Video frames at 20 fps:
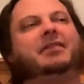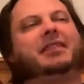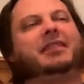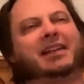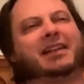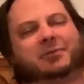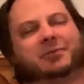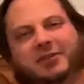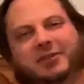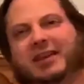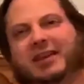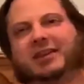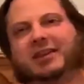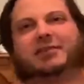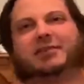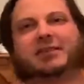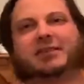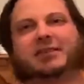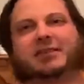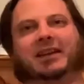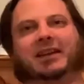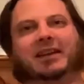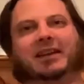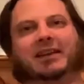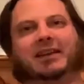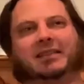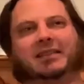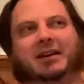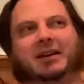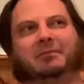That's what's interesting
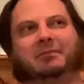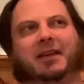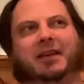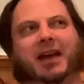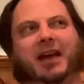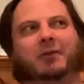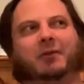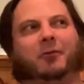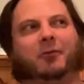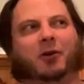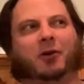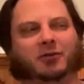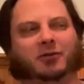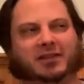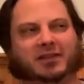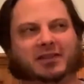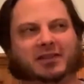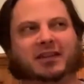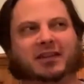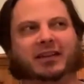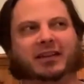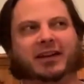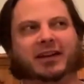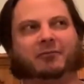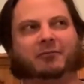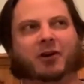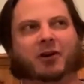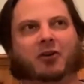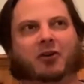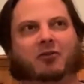is Kate Walsh is in the
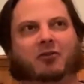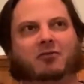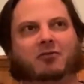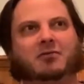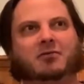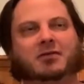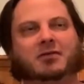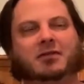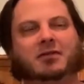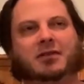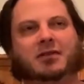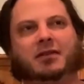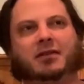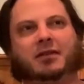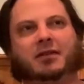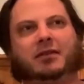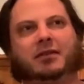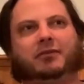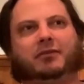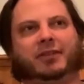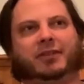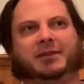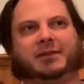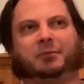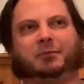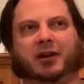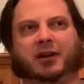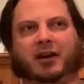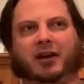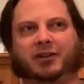lead role for this
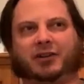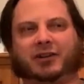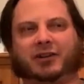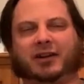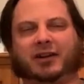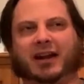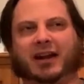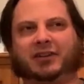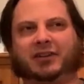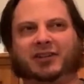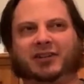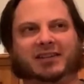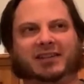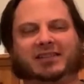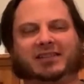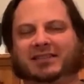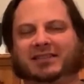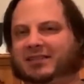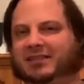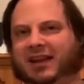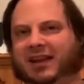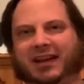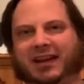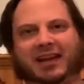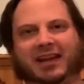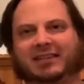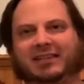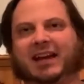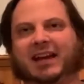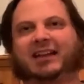production, and she's like
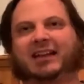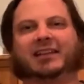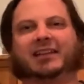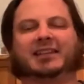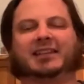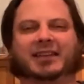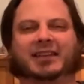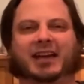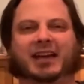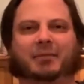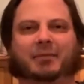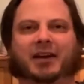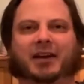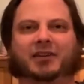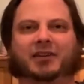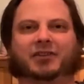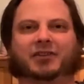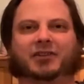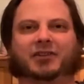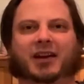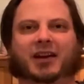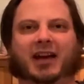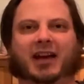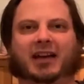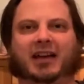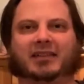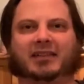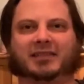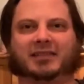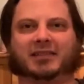exactly the same age
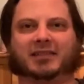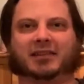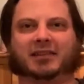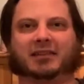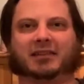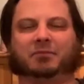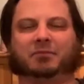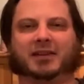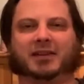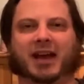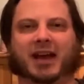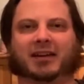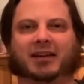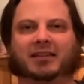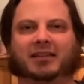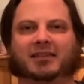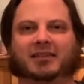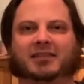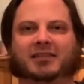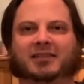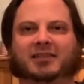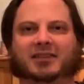as the protagonist.